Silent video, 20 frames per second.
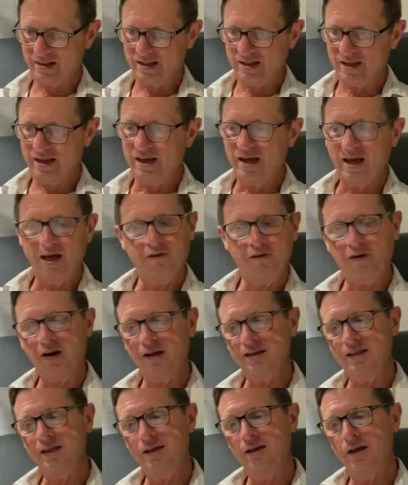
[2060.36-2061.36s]
And
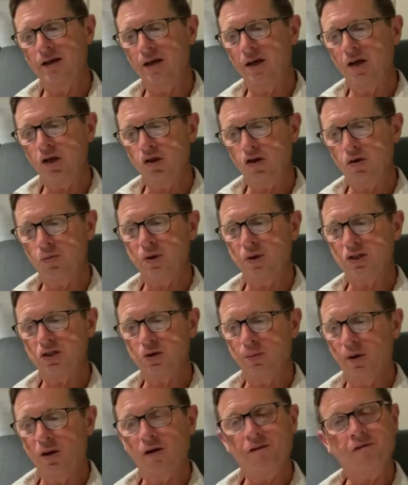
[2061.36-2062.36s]
finally, the
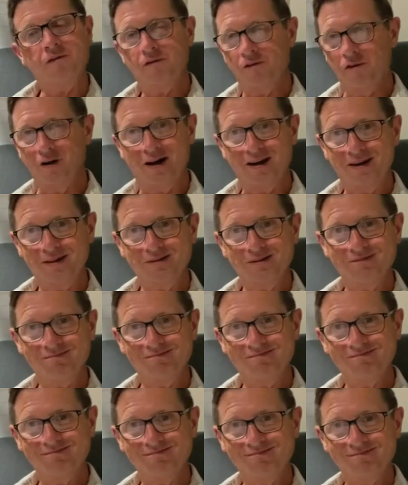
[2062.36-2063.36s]
principle of fun.
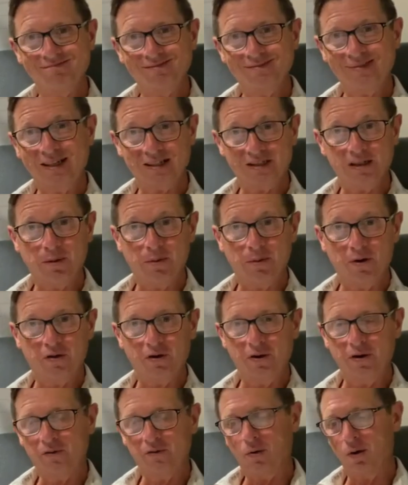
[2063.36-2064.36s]
That's number
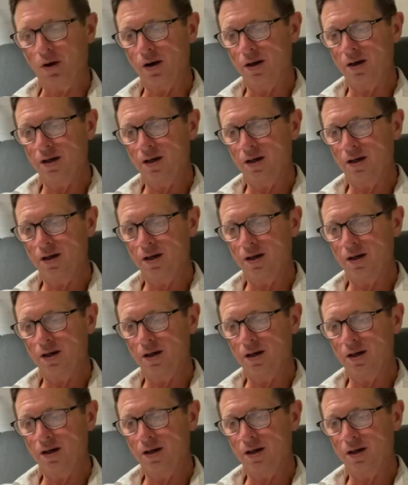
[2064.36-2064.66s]
34.